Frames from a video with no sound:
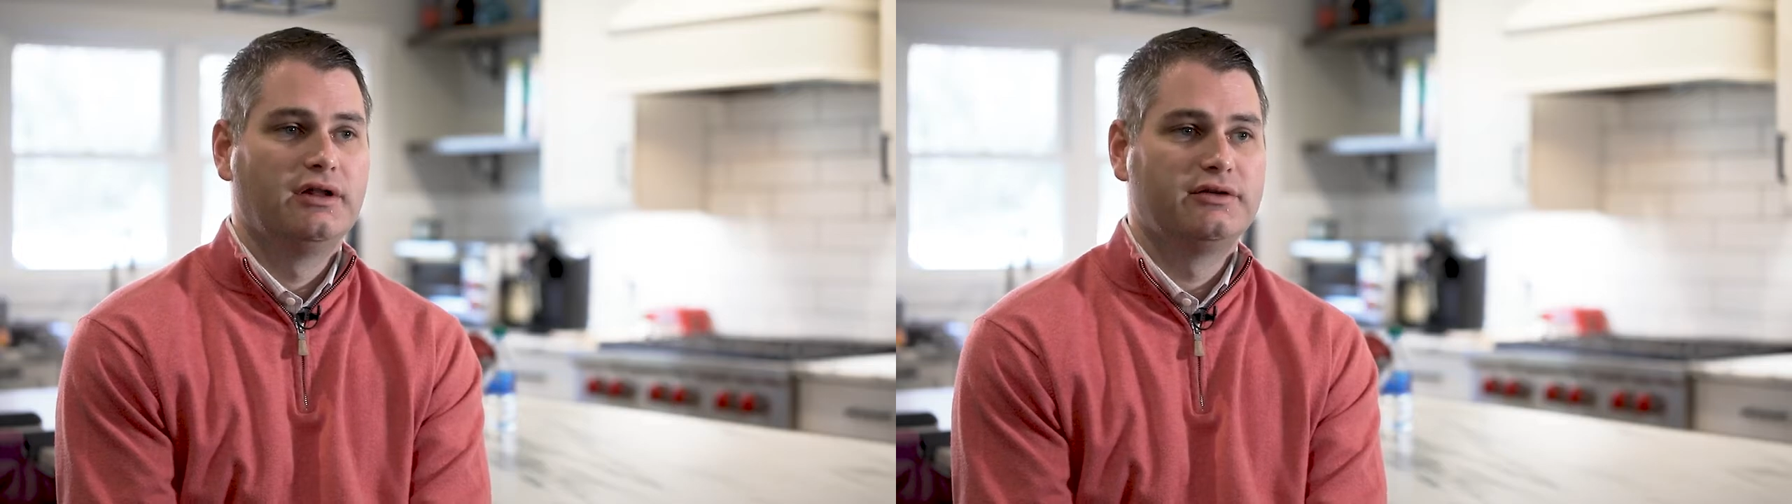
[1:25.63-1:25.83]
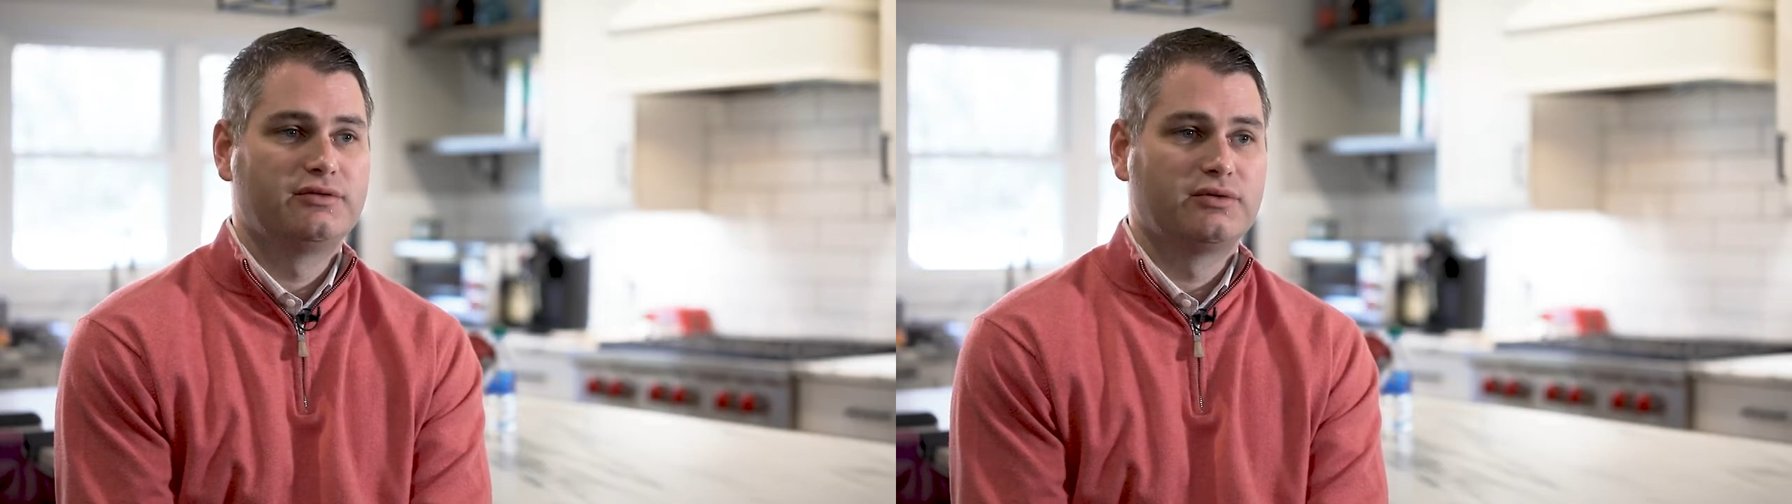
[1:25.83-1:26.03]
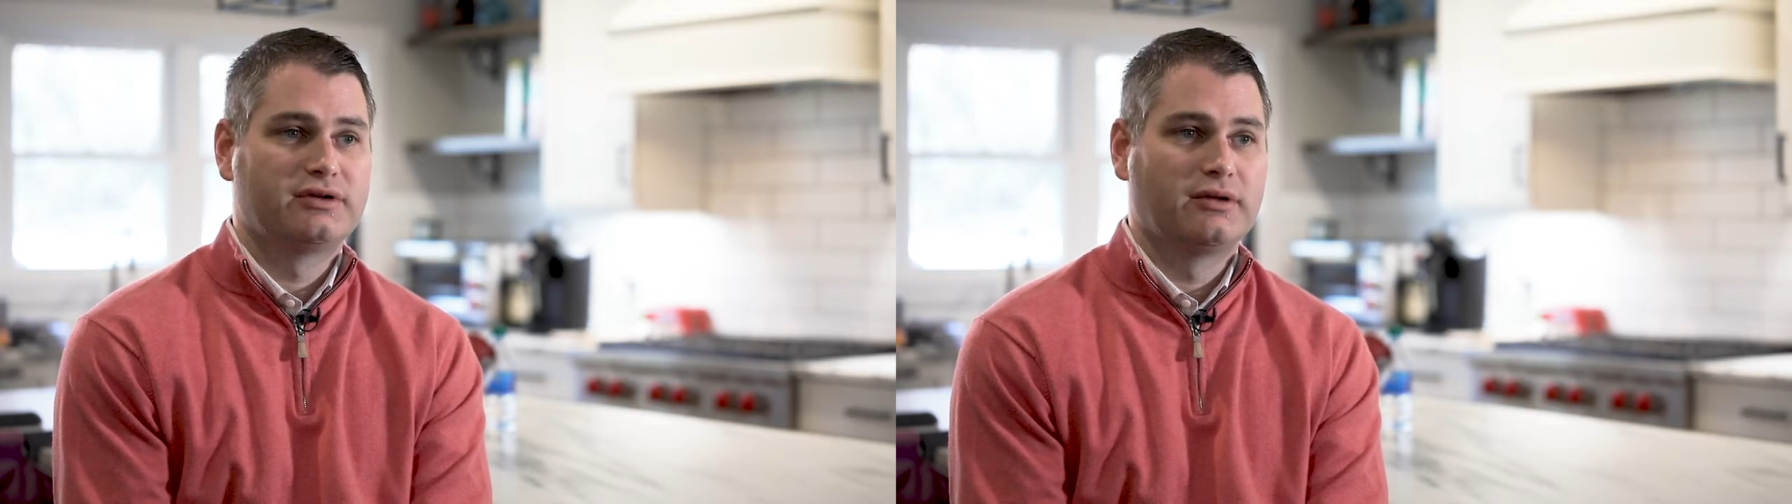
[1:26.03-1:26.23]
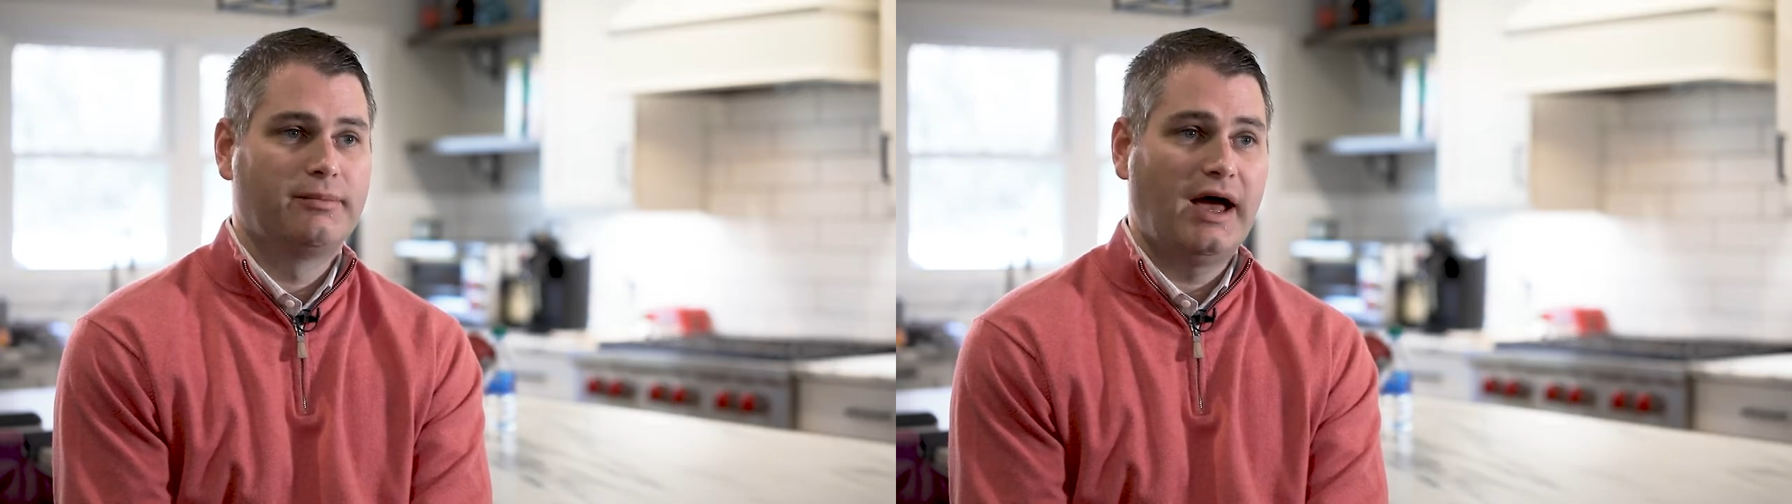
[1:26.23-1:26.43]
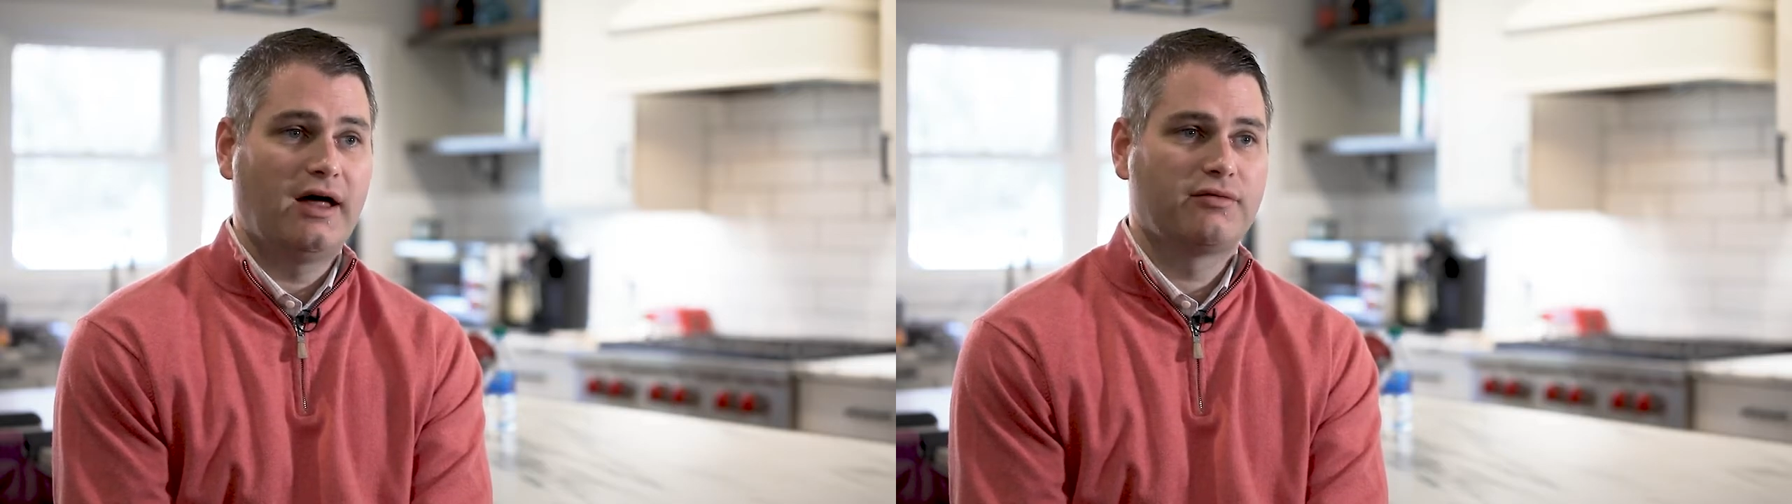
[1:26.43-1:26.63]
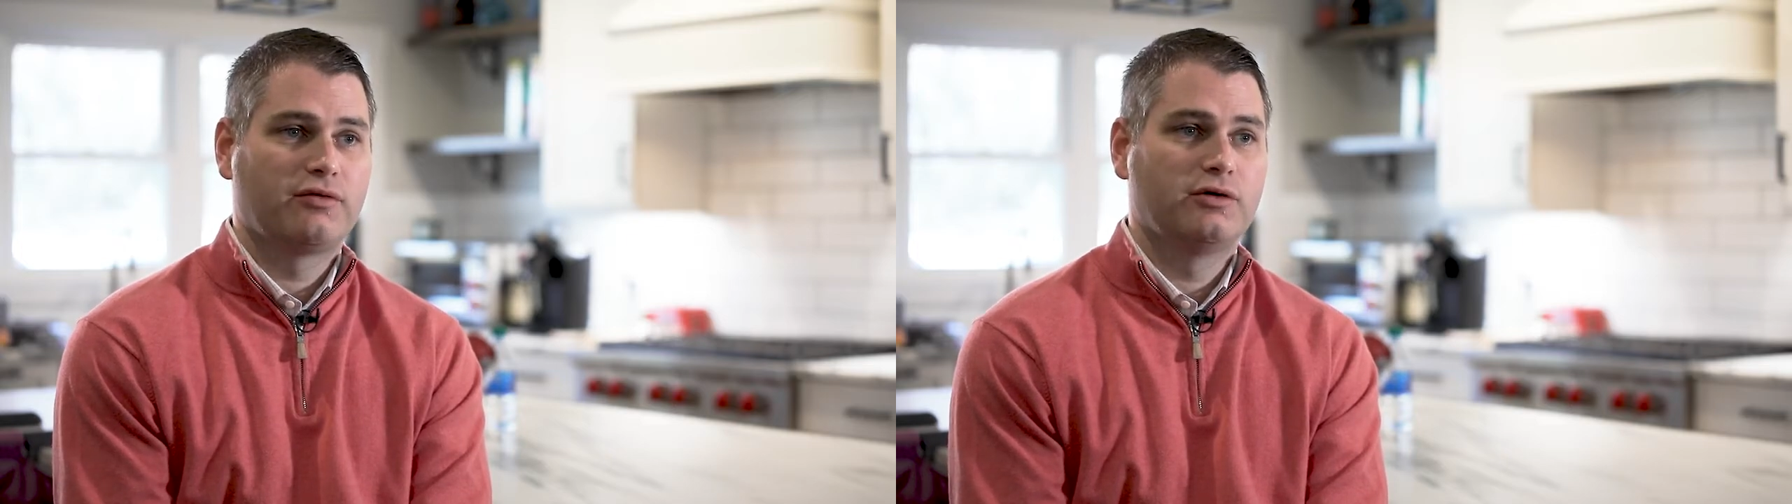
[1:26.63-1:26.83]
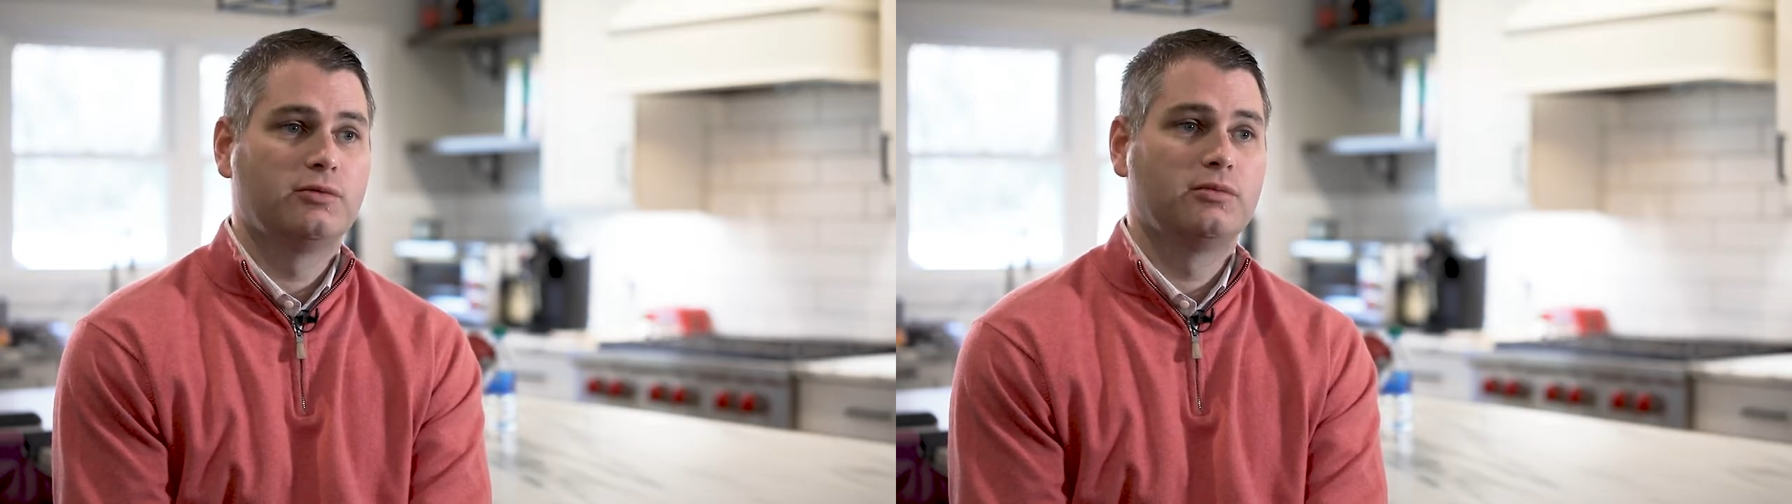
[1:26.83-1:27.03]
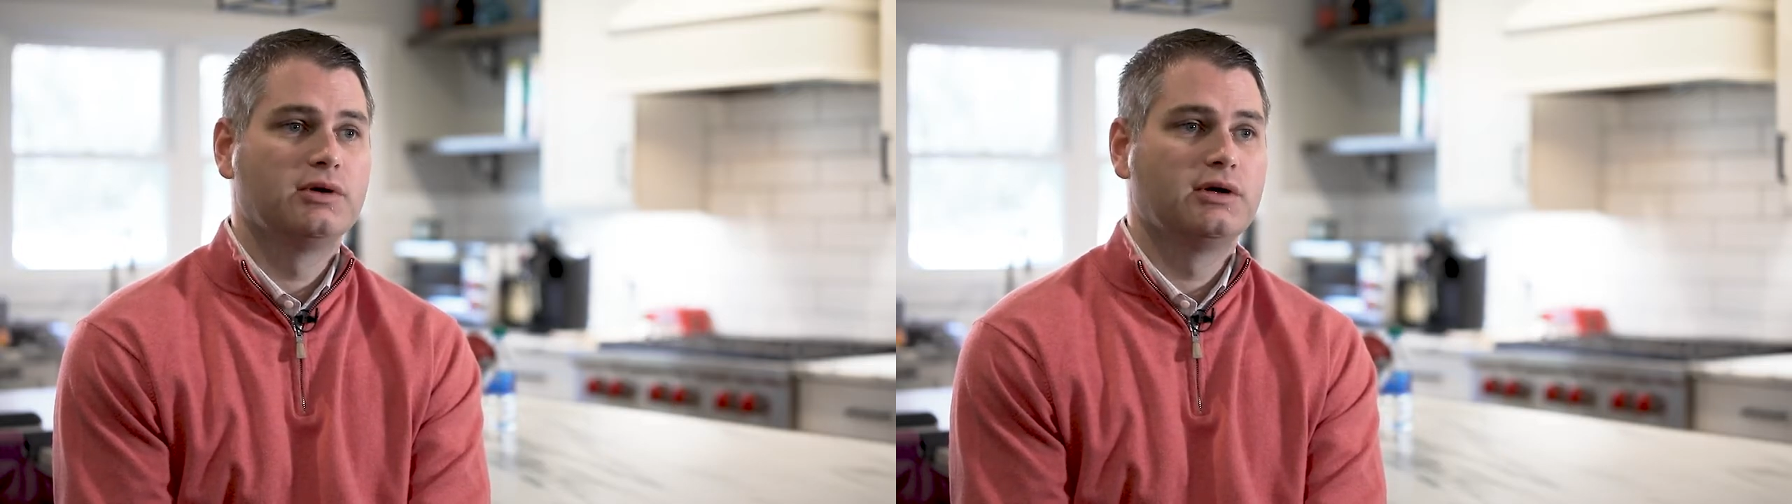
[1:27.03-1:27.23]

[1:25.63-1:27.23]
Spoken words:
And she went to the bathroom,